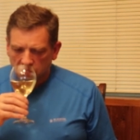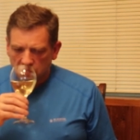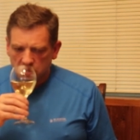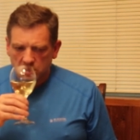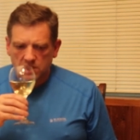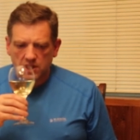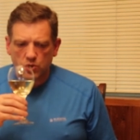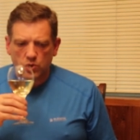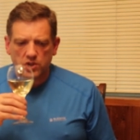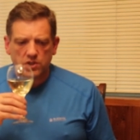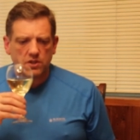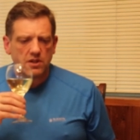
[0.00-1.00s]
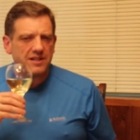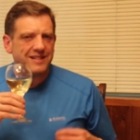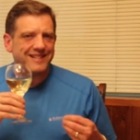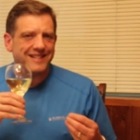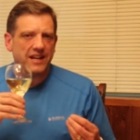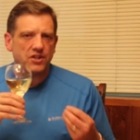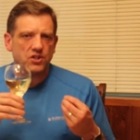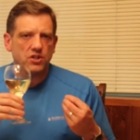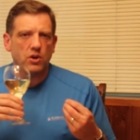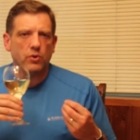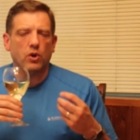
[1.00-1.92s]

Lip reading: citrus zest note,